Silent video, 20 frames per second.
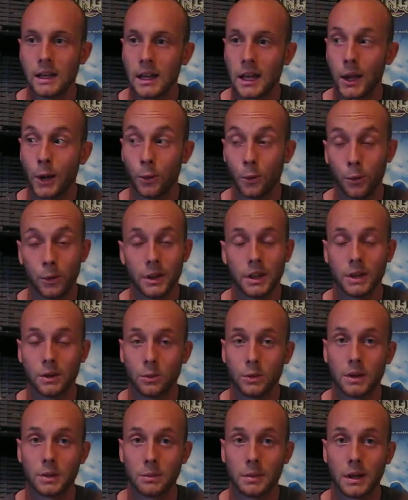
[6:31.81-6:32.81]
It really
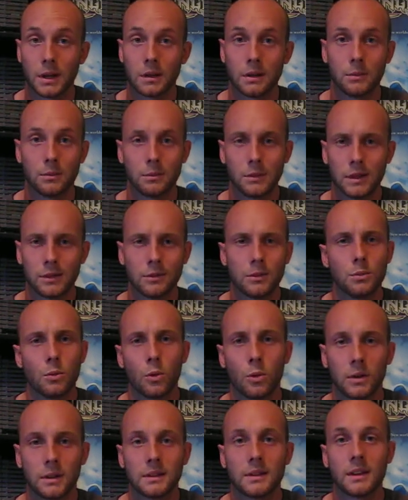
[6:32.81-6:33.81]
would have been even
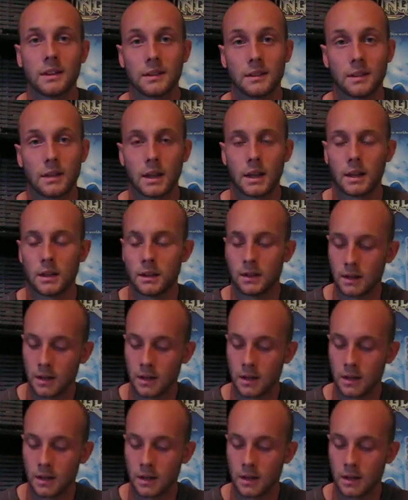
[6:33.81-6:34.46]
more intense then.